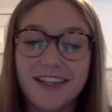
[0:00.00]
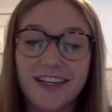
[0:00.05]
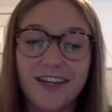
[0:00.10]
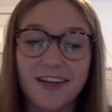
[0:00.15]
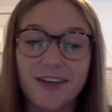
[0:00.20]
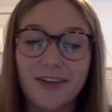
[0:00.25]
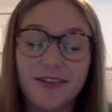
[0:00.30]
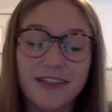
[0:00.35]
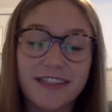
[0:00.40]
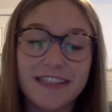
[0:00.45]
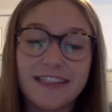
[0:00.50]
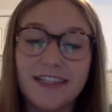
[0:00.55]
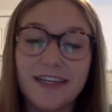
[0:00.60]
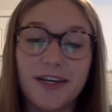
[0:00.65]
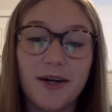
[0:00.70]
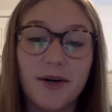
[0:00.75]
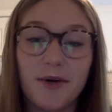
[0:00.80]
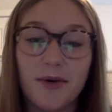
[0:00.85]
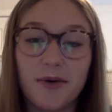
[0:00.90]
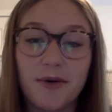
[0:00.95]
They really
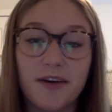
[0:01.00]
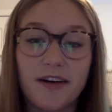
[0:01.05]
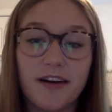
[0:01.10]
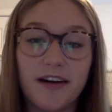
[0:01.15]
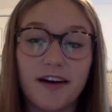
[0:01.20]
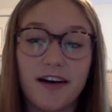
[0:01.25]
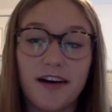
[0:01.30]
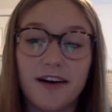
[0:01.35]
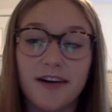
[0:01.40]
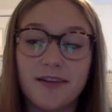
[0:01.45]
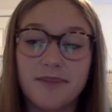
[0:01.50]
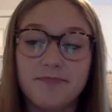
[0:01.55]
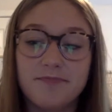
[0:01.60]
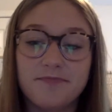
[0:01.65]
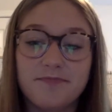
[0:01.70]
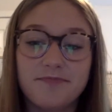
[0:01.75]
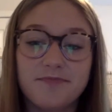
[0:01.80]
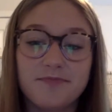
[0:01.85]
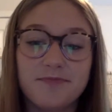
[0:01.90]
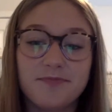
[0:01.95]
know um,
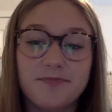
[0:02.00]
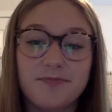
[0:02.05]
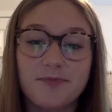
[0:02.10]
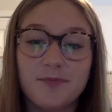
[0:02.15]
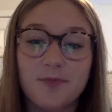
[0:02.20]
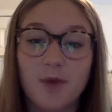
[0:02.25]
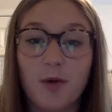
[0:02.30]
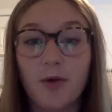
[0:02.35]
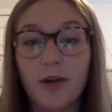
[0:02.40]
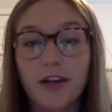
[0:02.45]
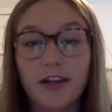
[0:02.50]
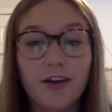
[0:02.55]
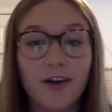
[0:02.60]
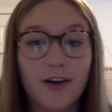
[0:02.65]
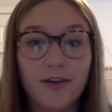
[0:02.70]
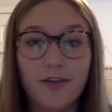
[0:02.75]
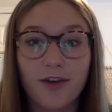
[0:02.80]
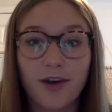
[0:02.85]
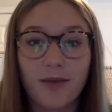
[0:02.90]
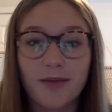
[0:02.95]
what working on
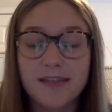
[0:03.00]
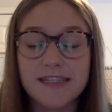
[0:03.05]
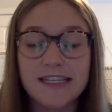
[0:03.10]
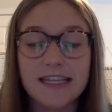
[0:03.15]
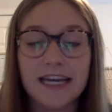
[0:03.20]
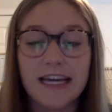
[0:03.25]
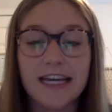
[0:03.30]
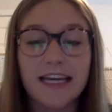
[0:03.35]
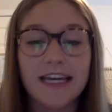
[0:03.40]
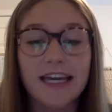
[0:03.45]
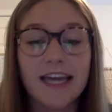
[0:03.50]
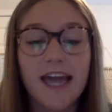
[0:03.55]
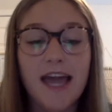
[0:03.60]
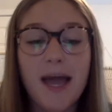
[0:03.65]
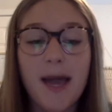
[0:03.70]
a farm is like.